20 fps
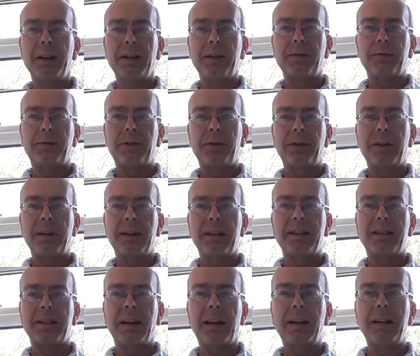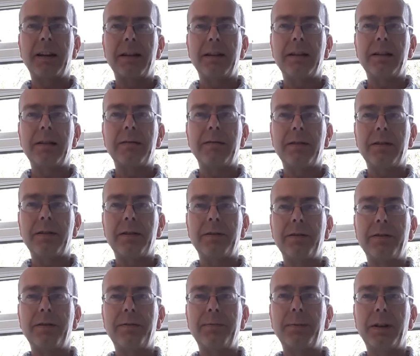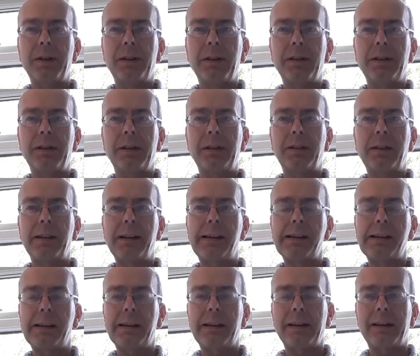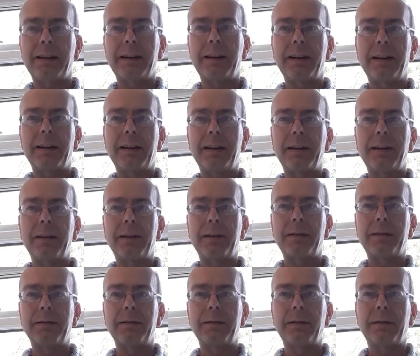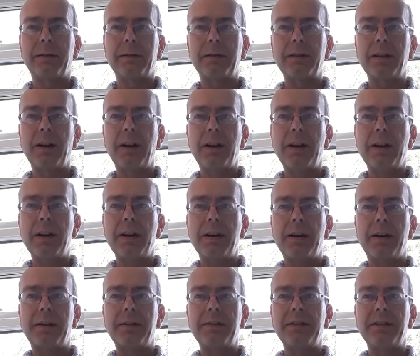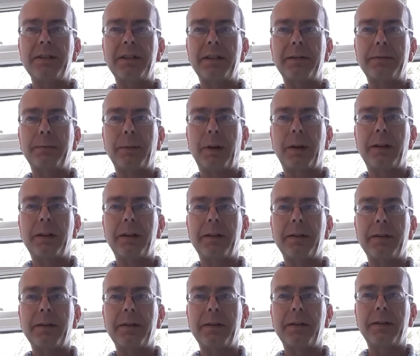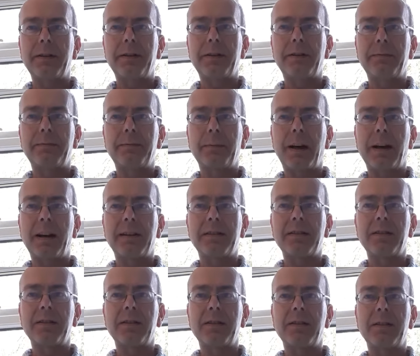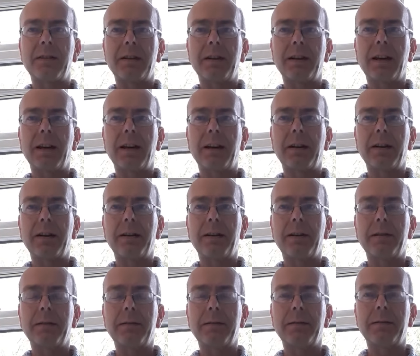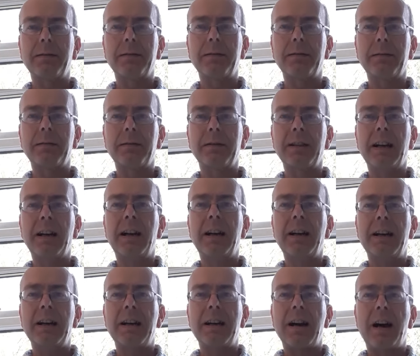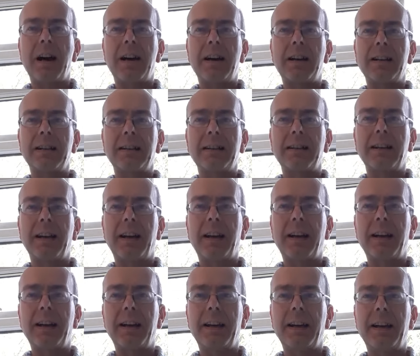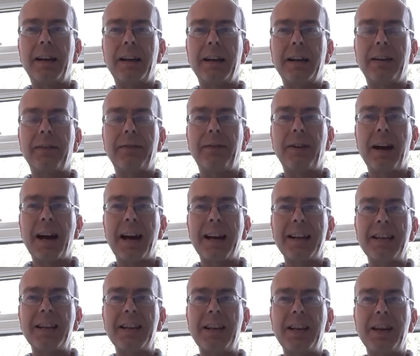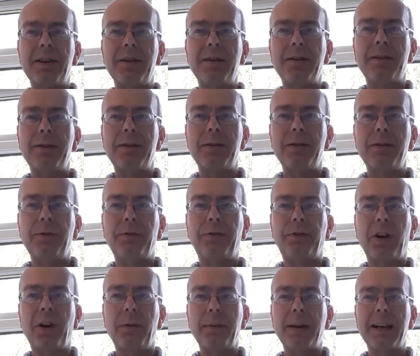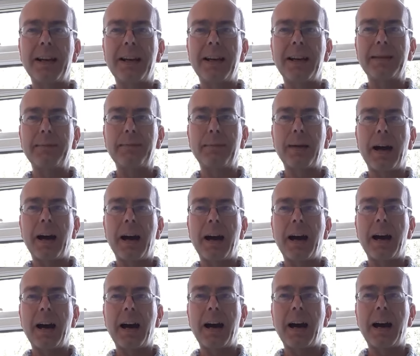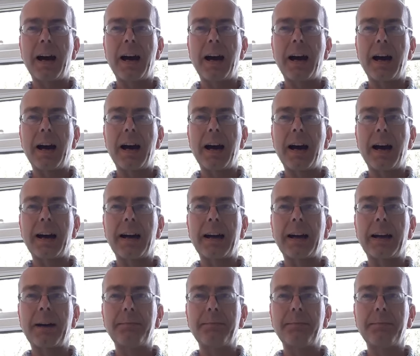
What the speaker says: For it's I'll roam around on some other man's ground. I'll take a fat ewe from his pack,